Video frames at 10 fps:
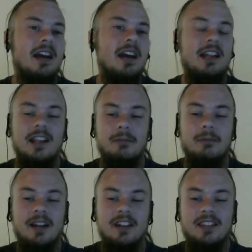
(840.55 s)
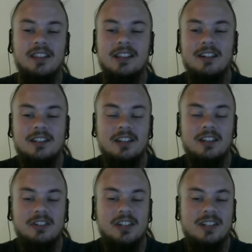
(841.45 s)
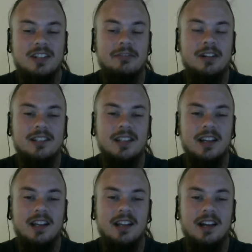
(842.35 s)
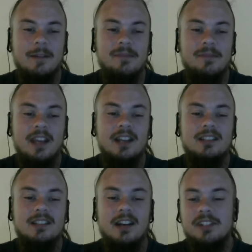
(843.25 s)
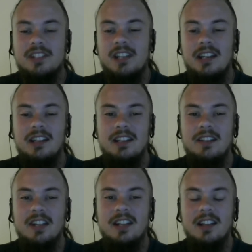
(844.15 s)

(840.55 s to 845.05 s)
and like whatever you think their execution of stuff was, like Todd was saying in the DVD,